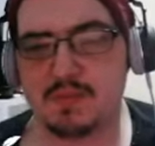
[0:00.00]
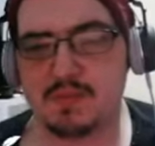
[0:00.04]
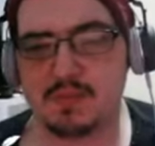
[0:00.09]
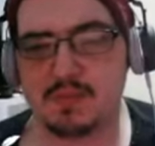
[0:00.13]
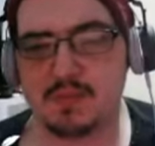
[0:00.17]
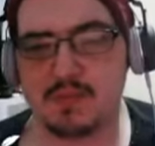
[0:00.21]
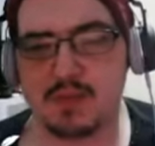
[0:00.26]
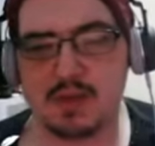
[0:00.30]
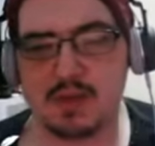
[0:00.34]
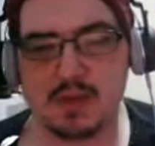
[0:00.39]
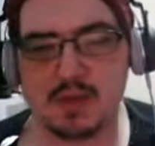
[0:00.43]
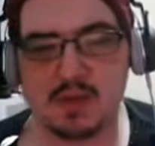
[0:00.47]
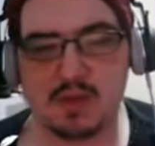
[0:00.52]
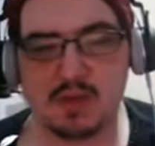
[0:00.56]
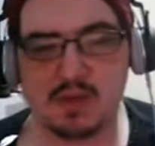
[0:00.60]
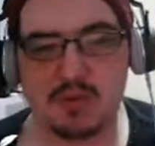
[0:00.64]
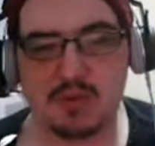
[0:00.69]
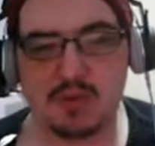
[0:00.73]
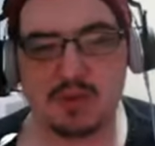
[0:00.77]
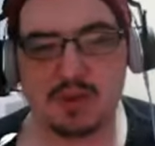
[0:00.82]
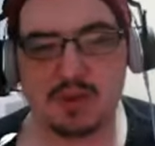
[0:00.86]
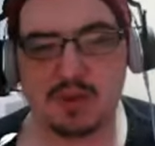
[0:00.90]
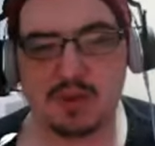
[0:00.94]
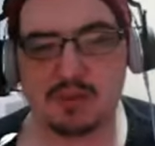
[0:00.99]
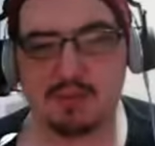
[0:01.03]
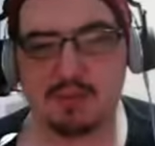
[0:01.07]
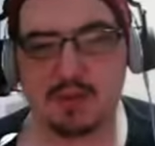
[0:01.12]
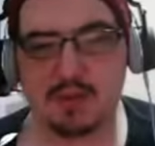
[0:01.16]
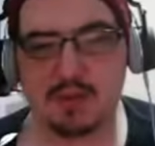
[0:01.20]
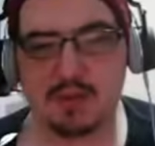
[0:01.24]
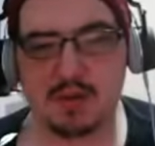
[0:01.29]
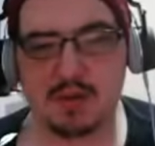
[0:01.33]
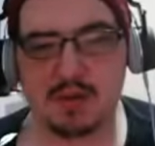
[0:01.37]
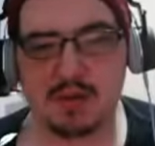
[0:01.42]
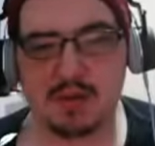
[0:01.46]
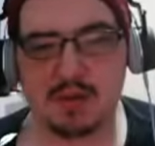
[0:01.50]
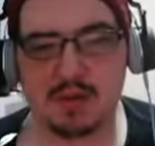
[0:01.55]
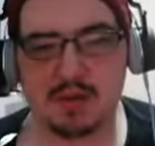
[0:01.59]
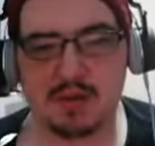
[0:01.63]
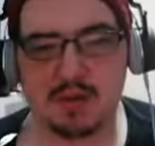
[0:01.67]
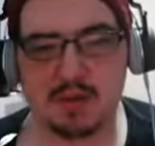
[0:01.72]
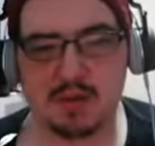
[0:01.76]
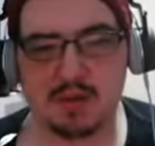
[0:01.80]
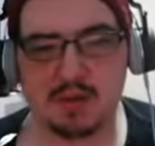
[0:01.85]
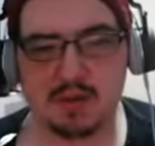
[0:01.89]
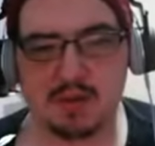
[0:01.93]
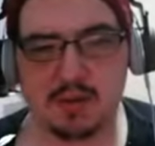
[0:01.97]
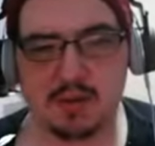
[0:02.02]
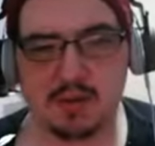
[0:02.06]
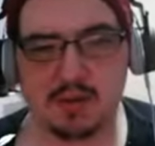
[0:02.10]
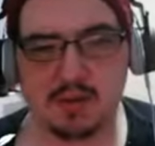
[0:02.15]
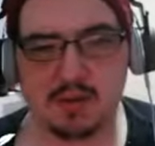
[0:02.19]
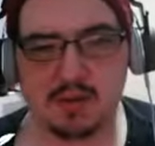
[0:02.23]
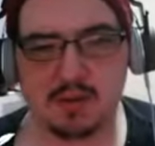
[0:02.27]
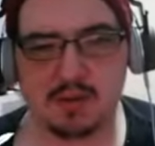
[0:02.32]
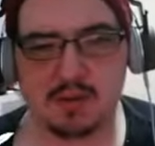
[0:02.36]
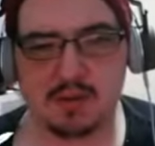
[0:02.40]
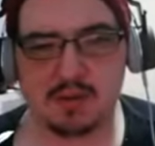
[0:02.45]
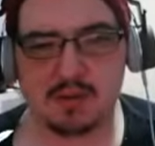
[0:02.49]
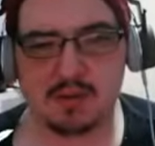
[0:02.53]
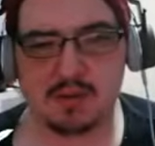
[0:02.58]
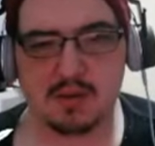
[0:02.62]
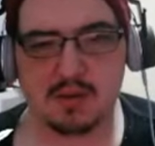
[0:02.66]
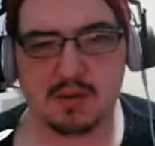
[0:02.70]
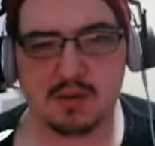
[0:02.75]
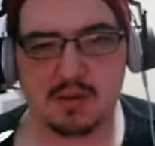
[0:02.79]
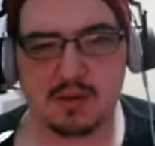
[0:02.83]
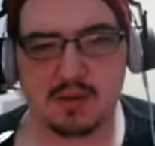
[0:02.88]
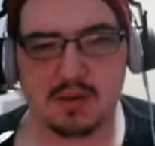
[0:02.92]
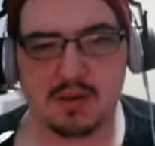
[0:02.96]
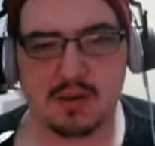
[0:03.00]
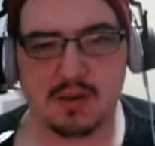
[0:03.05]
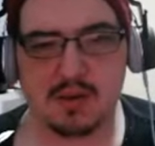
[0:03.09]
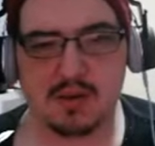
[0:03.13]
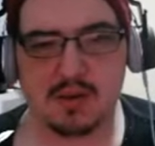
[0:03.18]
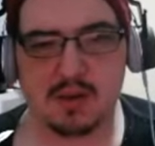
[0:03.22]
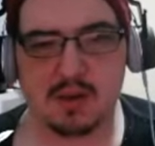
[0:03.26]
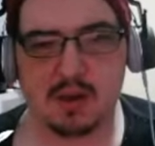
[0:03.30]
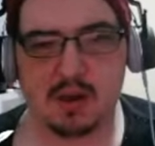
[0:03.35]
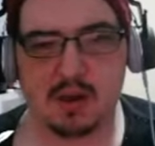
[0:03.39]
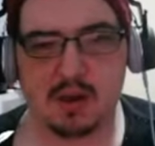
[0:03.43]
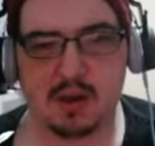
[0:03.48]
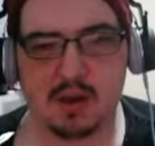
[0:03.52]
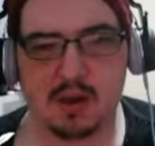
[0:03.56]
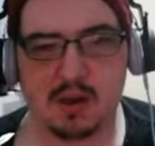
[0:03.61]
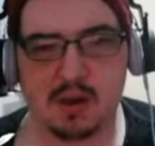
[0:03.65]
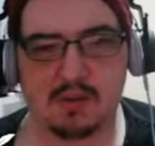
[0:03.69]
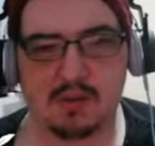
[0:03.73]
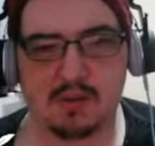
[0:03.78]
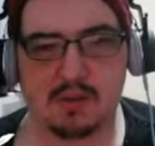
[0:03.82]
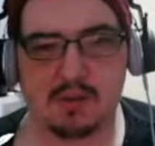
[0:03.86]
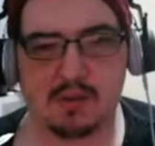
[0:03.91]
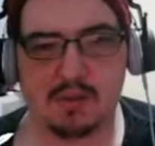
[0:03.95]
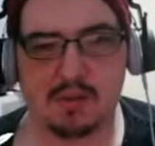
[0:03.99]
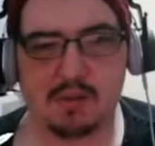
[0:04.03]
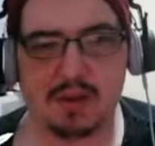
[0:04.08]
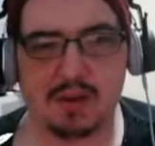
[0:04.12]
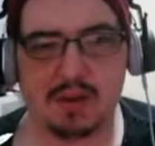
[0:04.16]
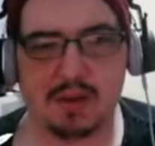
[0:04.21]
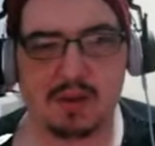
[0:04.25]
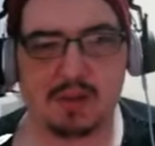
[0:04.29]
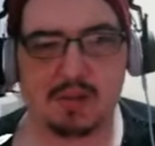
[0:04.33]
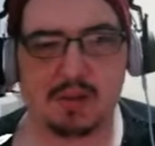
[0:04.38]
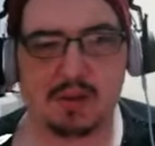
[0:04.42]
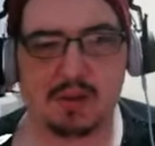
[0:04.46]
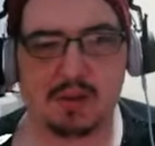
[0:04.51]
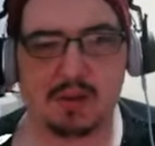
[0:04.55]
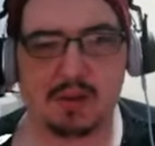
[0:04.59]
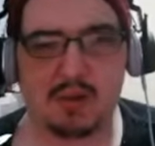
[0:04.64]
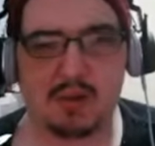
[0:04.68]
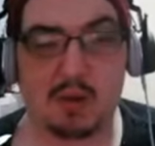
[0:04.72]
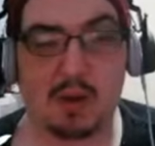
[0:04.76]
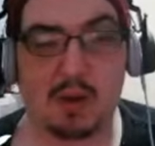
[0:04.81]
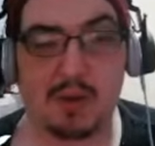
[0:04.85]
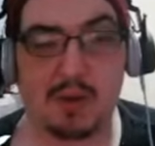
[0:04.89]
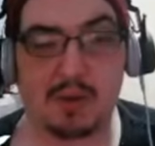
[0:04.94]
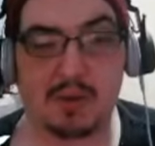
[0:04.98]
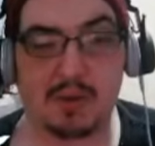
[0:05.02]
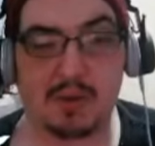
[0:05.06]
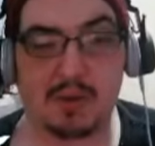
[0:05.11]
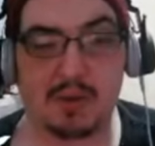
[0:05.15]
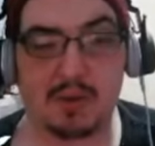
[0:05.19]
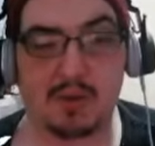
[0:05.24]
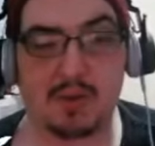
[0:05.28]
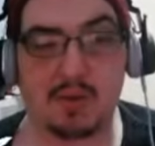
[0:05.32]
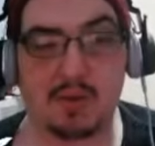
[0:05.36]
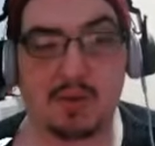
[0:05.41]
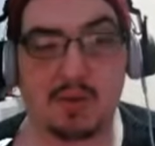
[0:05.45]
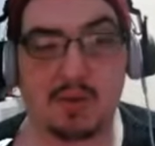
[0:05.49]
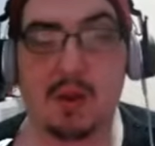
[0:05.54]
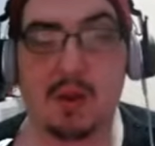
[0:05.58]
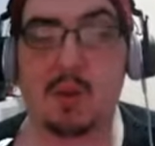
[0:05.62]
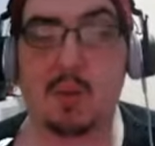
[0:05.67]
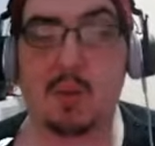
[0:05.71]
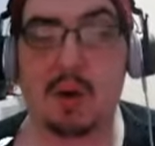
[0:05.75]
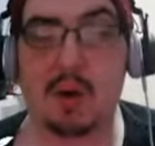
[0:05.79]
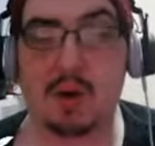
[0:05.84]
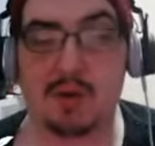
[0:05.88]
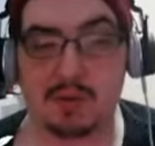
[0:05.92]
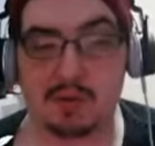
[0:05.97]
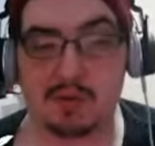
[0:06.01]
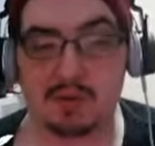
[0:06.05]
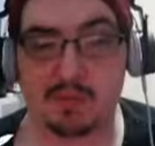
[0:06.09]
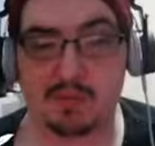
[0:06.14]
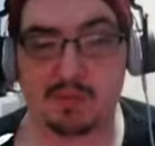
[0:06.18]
the loose gum log and all the bottle bread, waddle, all the waddle,